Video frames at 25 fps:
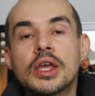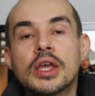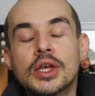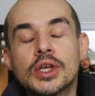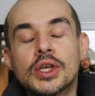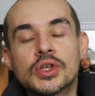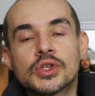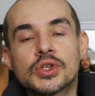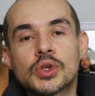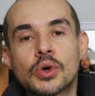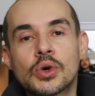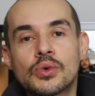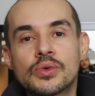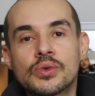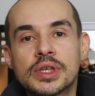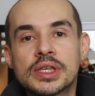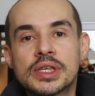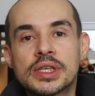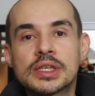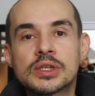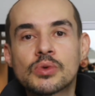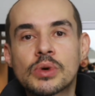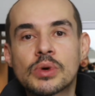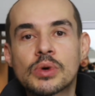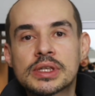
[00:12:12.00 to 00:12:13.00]
So this
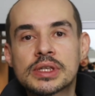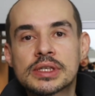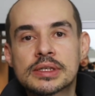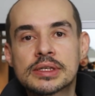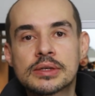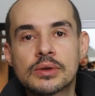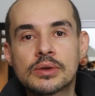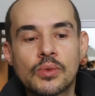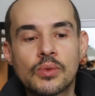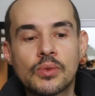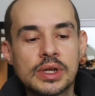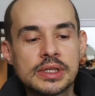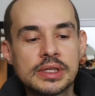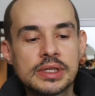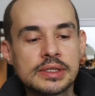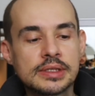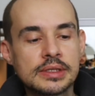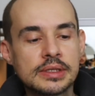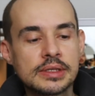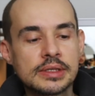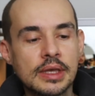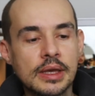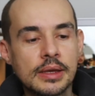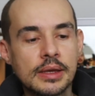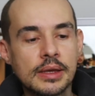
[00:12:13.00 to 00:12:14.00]
is what's
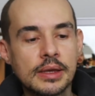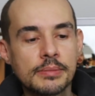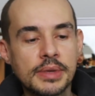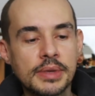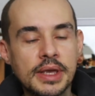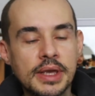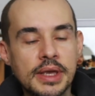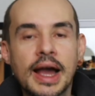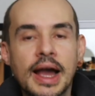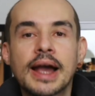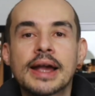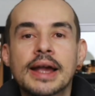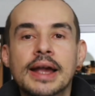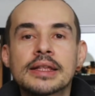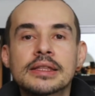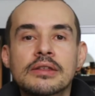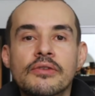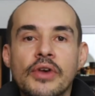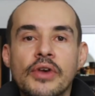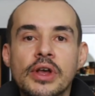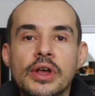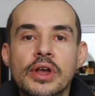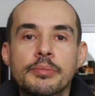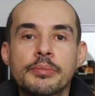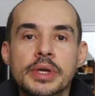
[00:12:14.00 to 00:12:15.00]
behind
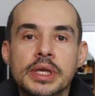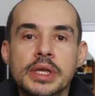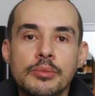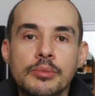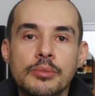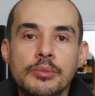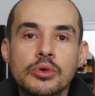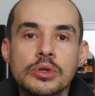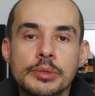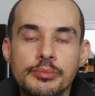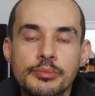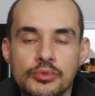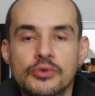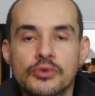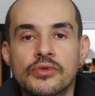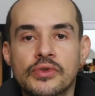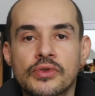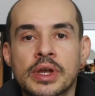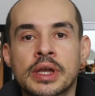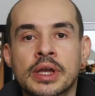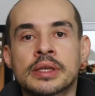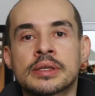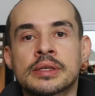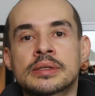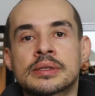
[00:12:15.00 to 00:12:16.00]
developing a bulletproof
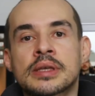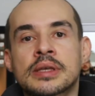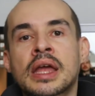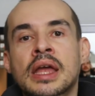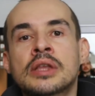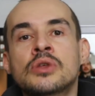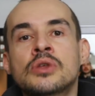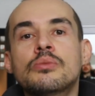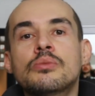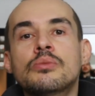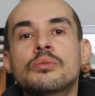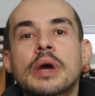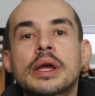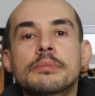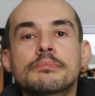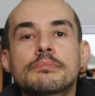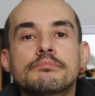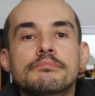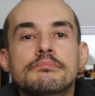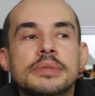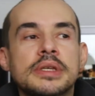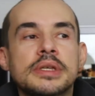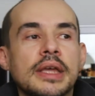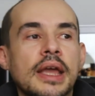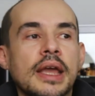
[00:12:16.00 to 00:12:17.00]
case. And you might
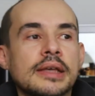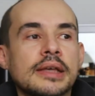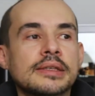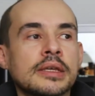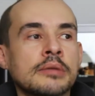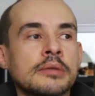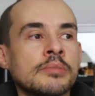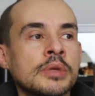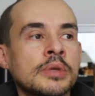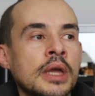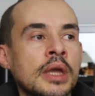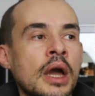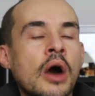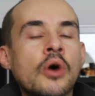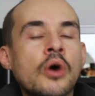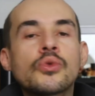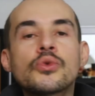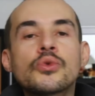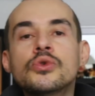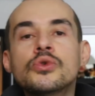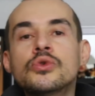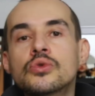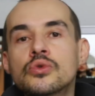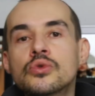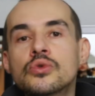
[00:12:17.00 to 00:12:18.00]
be asking me, how do
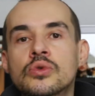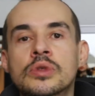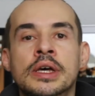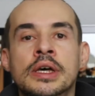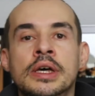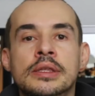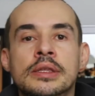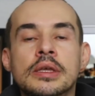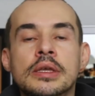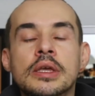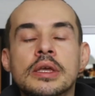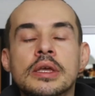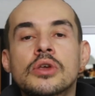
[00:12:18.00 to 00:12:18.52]
you do that?